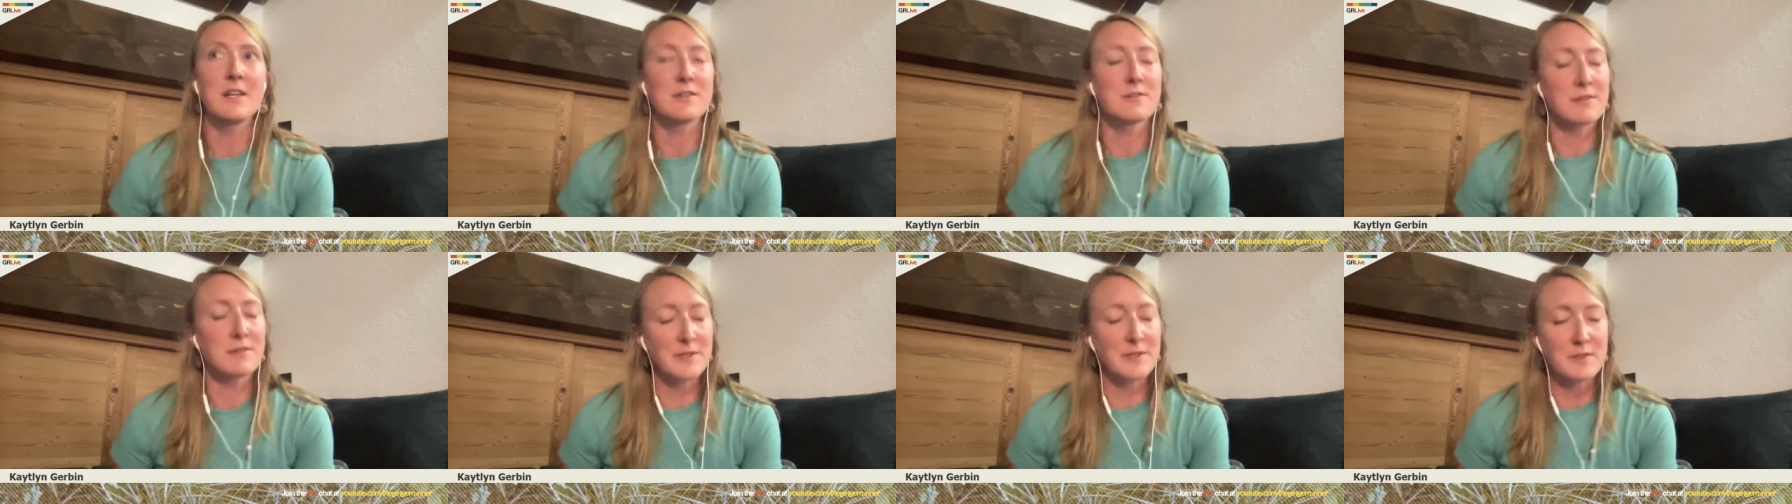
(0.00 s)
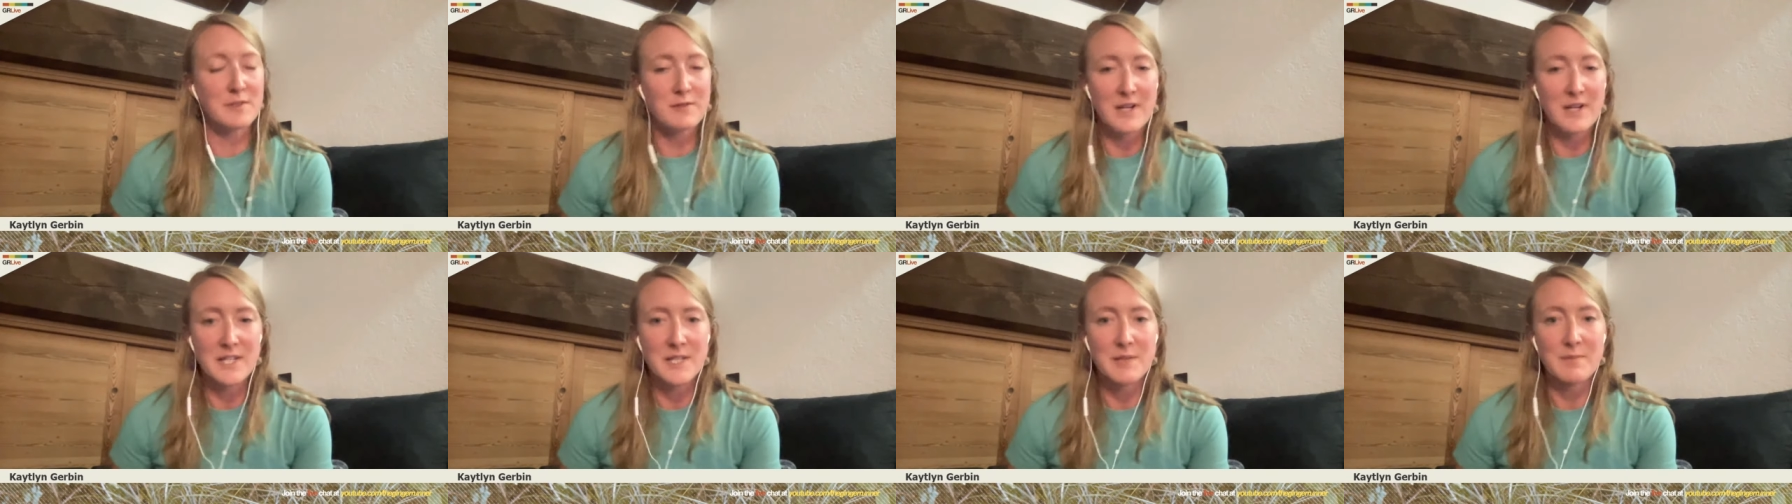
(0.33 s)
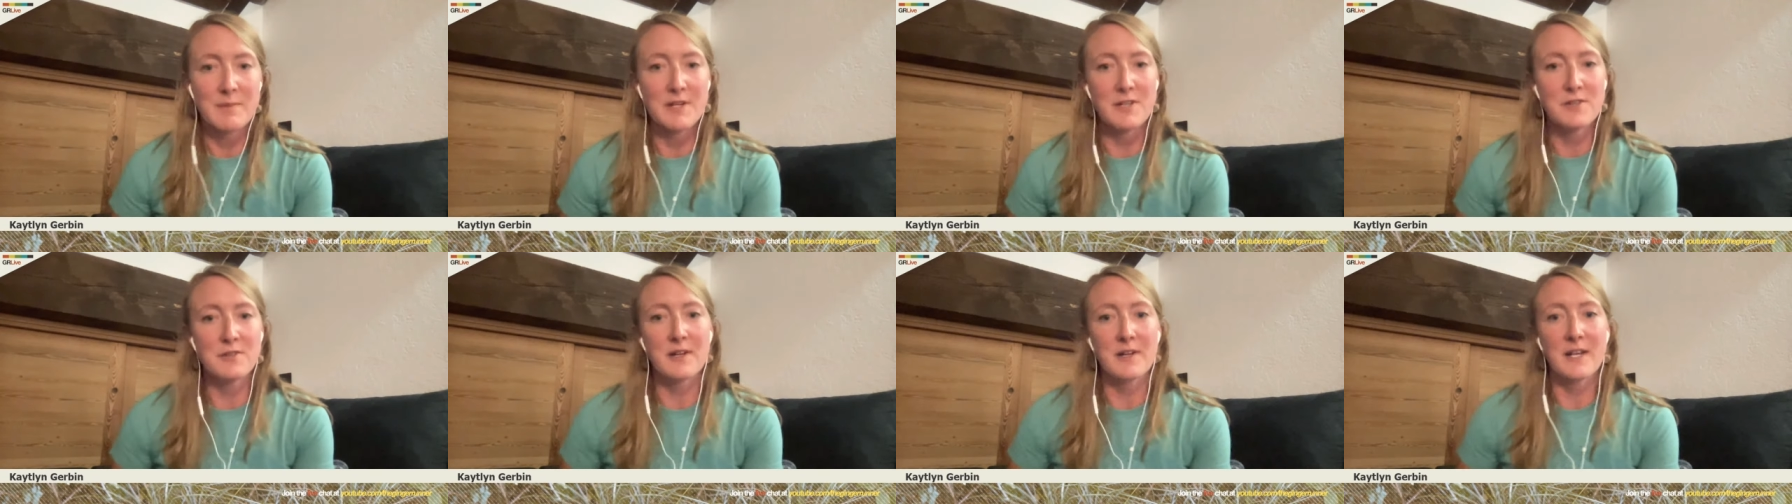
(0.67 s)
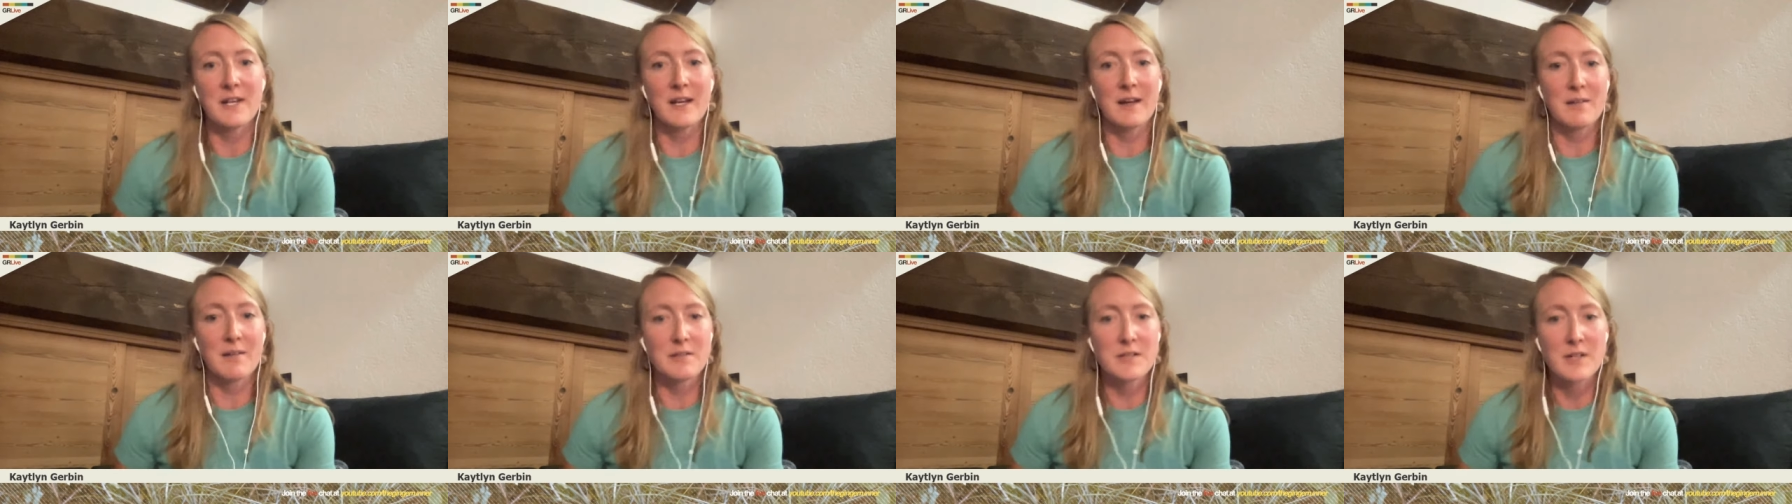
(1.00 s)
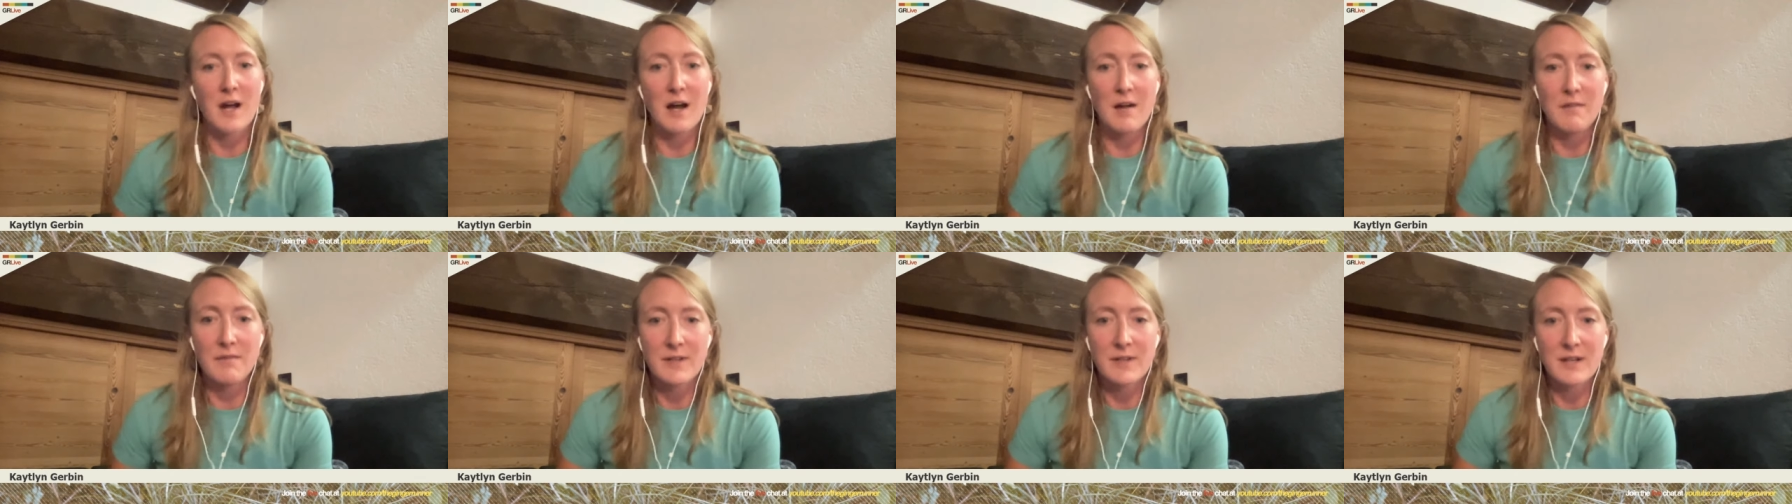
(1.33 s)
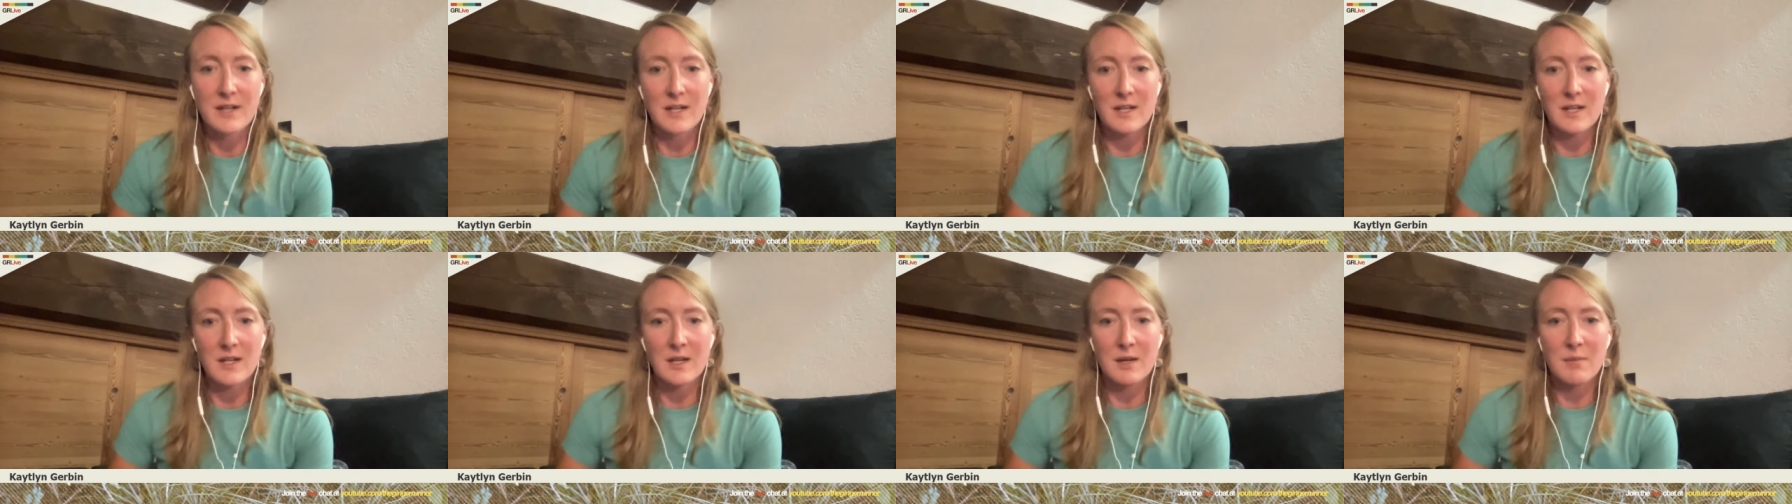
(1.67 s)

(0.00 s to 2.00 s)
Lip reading: I was trusting my training. I was confident